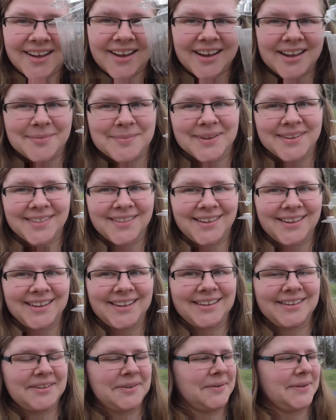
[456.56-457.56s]
I mean,
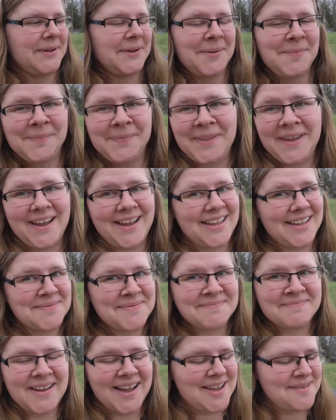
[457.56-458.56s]
like, yep, I
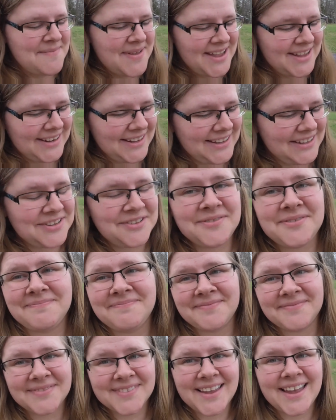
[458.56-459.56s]
may need you,
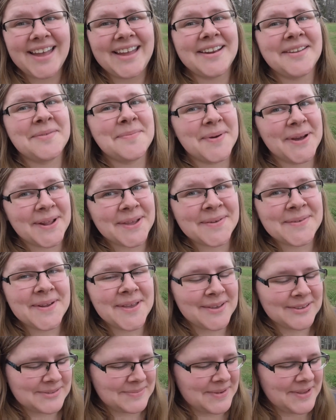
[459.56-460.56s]
anybody who
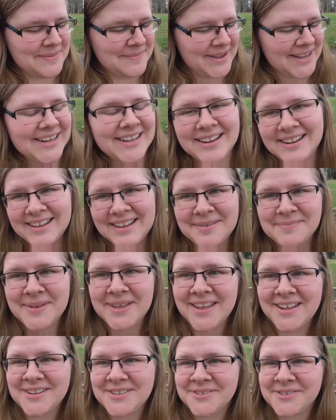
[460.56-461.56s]
knows me, you might need to give
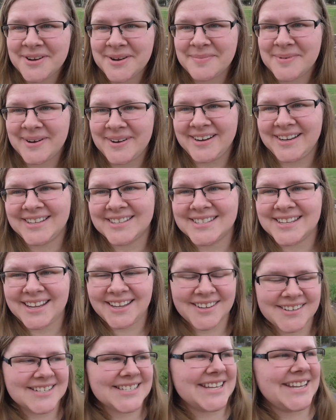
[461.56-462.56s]
me any strawberry
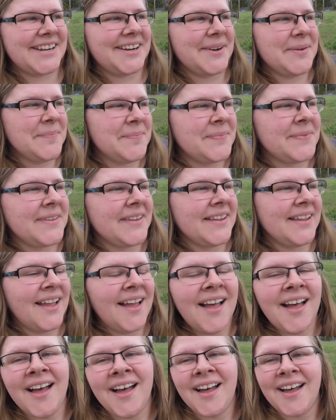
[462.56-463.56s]
containers here.
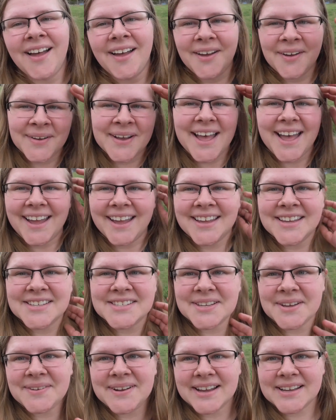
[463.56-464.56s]
Okay,
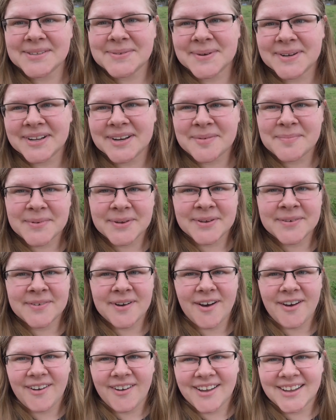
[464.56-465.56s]
so next we're gonna move
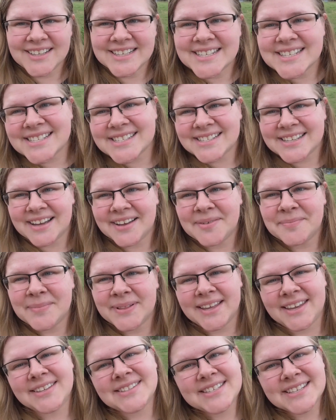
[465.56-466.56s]
on to some
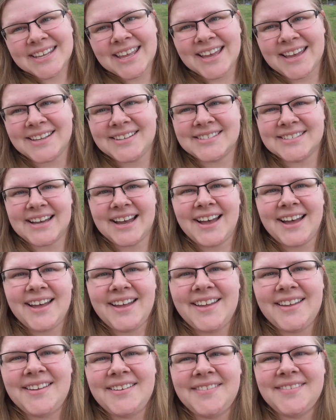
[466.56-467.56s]
planting
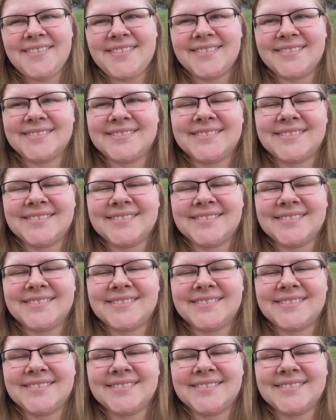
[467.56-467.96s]
endive.